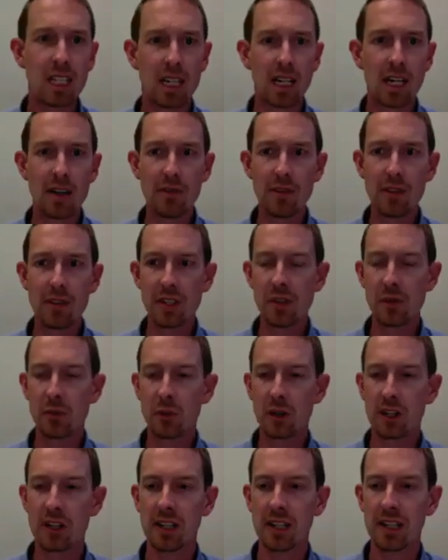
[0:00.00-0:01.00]
of this
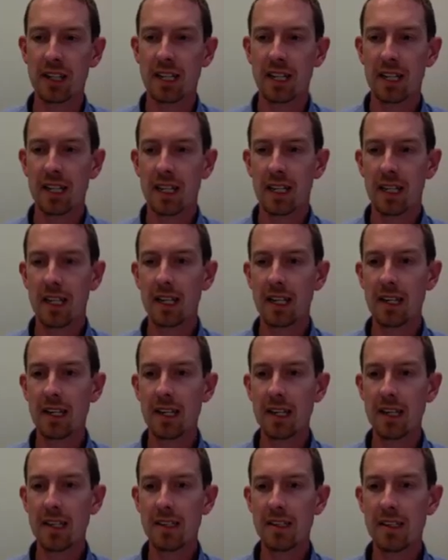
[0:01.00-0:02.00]
work
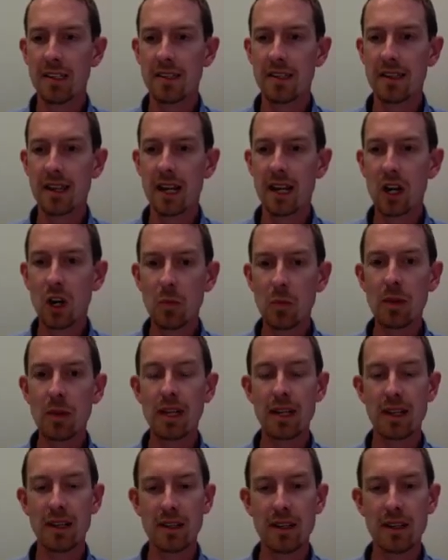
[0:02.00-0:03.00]
is
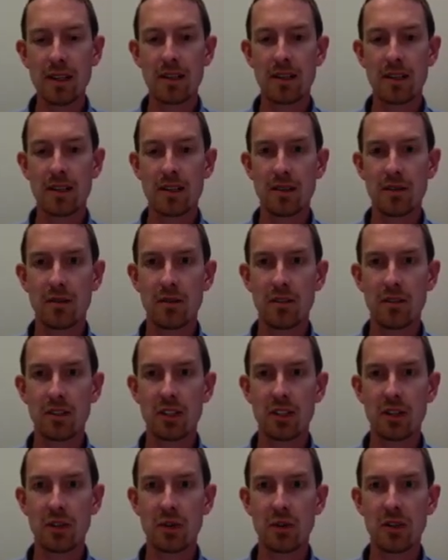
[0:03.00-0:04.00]
helping
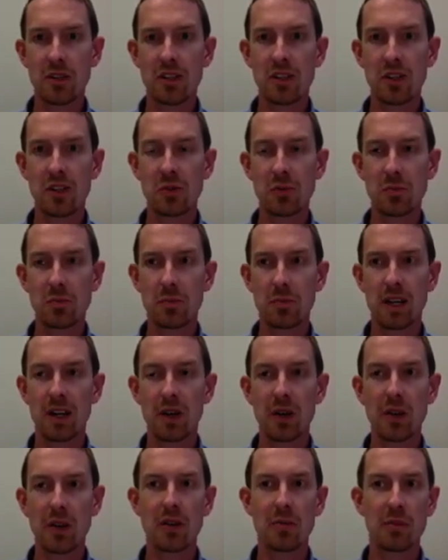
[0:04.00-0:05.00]
to
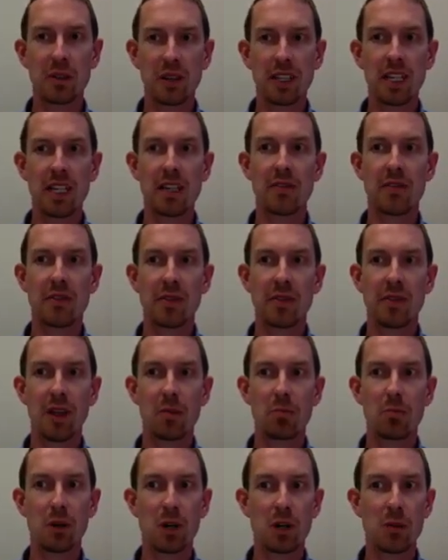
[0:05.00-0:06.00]
dispel the belief
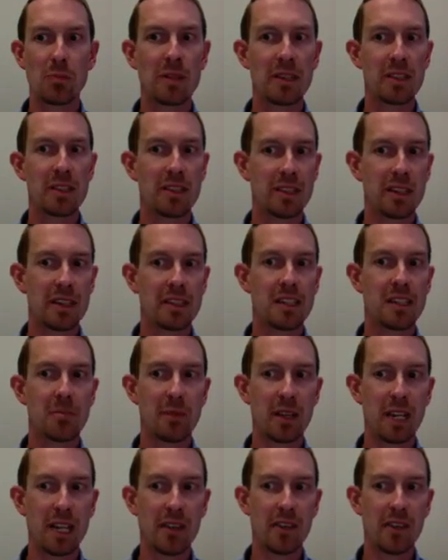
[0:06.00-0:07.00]
that purpose needs to
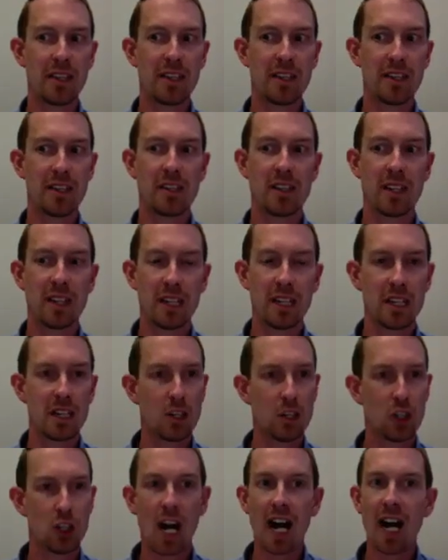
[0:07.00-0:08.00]
be this
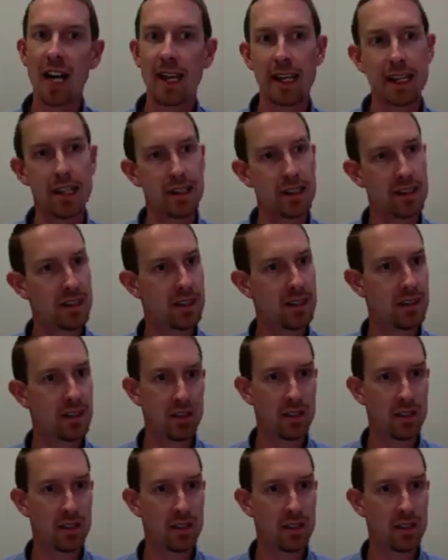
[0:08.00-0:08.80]
giant